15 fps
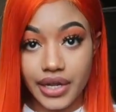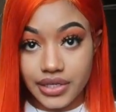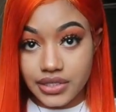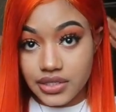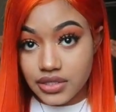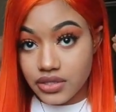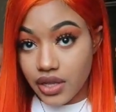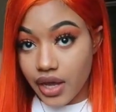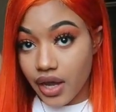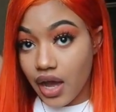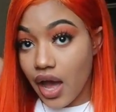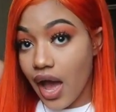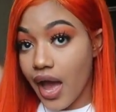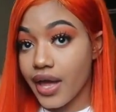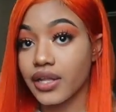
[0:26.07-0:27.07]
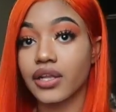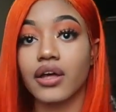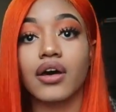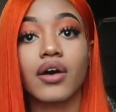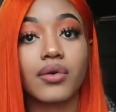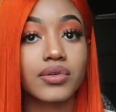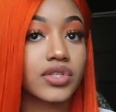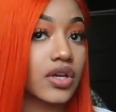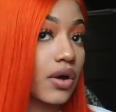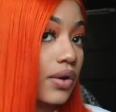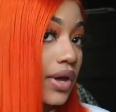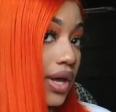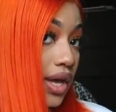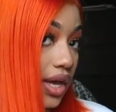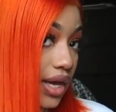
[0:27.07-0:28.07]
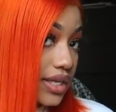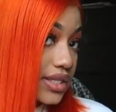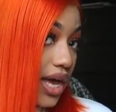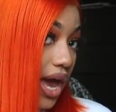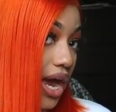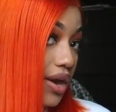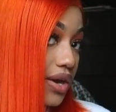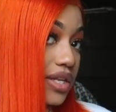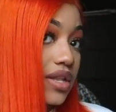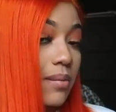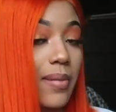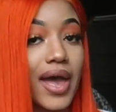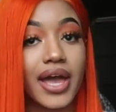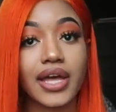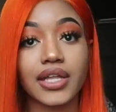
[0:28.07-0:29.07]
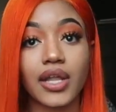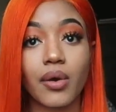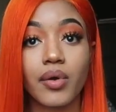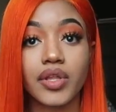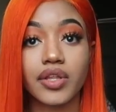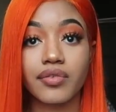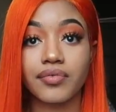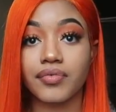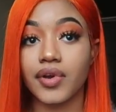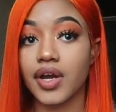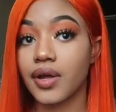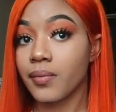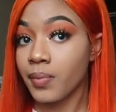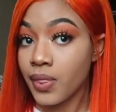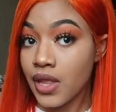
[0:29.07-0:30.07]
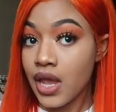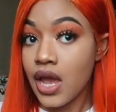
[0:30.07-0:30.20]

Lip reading: It's like high-low, so it's higher in the back and lower in the front.